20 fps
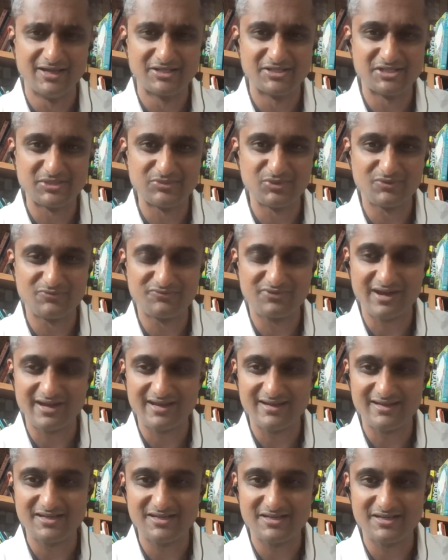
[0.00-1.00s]
she would
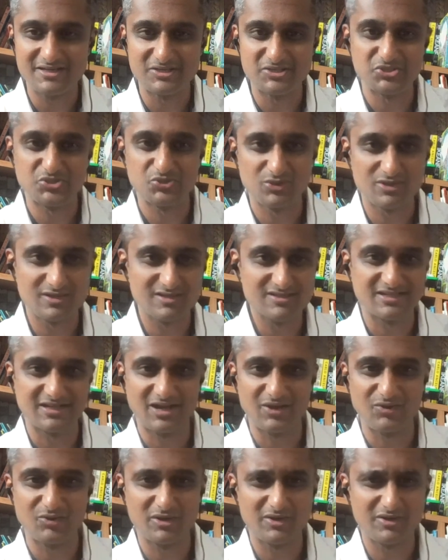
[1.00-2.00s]
find students
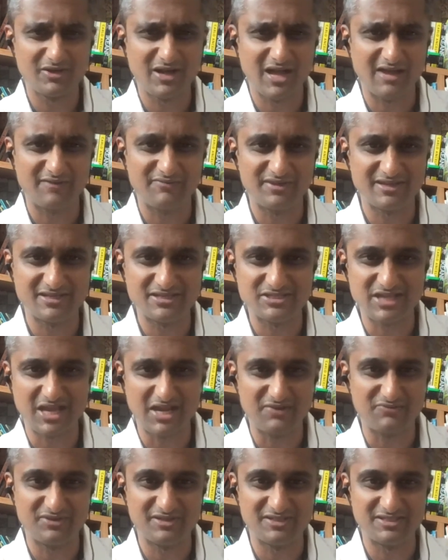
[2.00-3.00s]
around her having
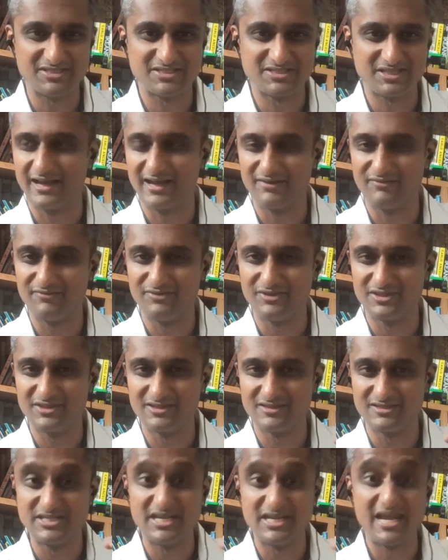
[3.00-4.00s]
sandwich and
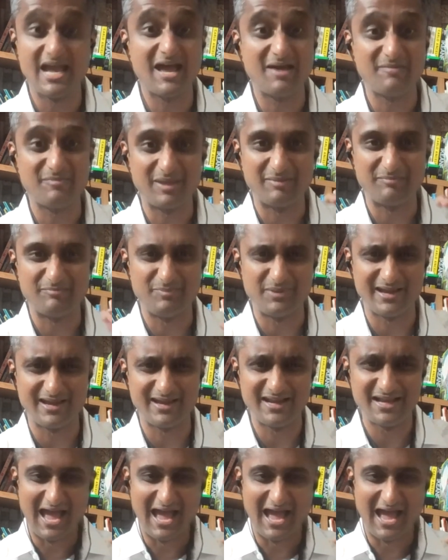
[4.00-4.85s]
with jam and bread,